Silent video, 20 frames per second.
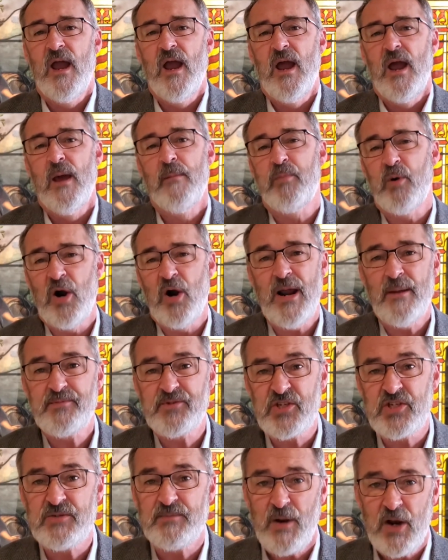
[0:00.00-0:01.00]
And perhaps
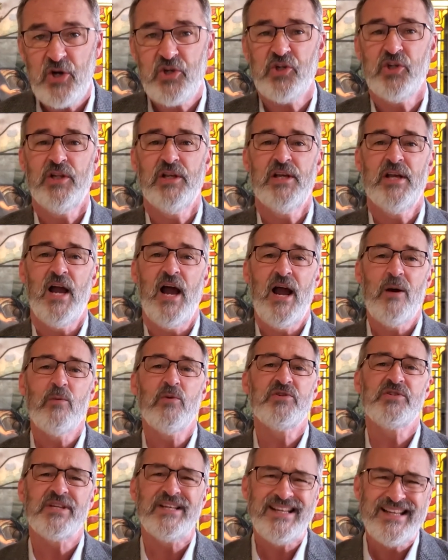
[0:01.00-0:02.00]
especially, I
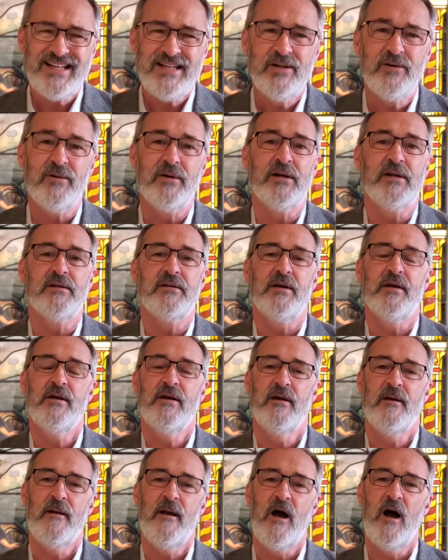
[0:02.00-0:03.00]
was ignorant
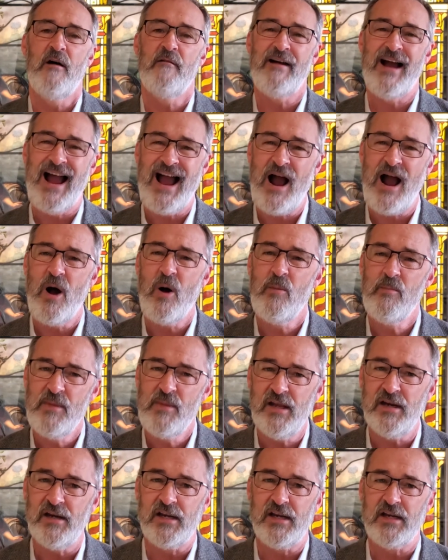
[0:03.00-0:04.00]
of how
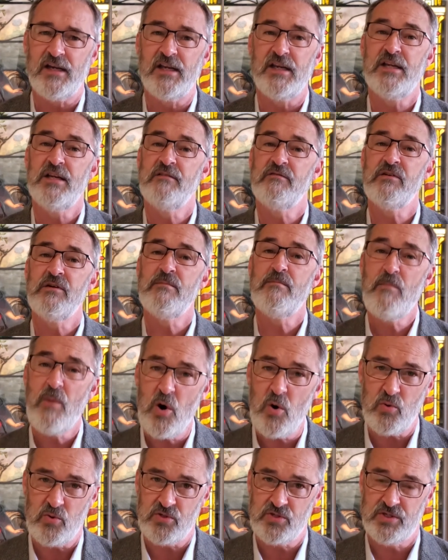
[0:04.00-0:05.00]
many, even
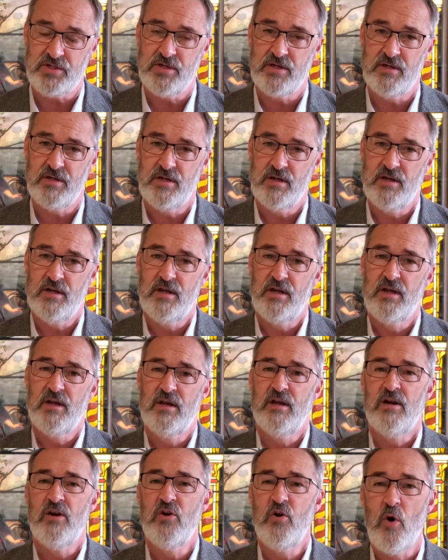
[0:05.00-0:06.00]
most,
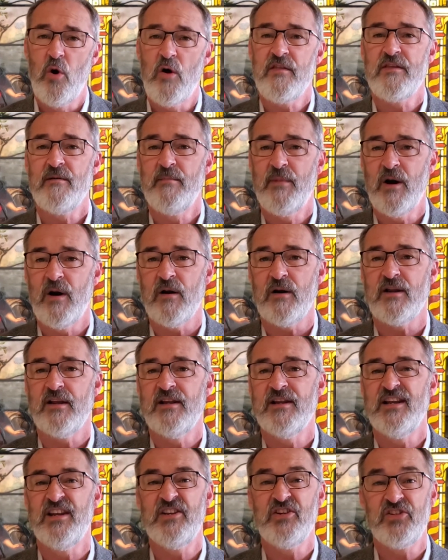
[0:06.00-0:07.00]
North
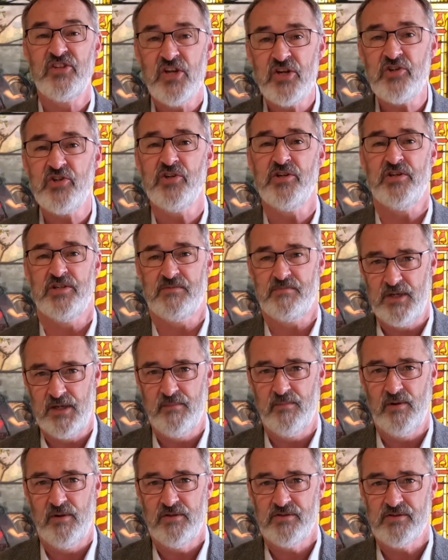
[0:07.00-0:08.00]
American indigenous
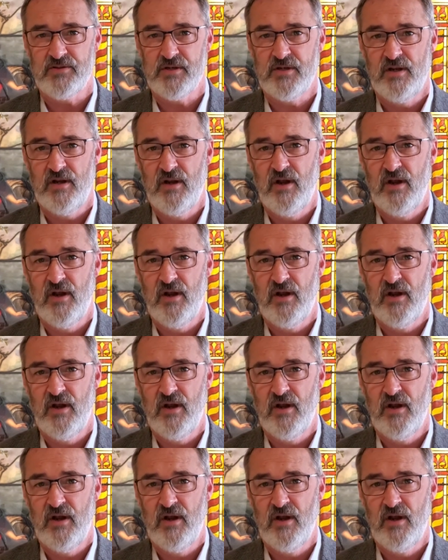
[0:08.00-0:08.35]
peoples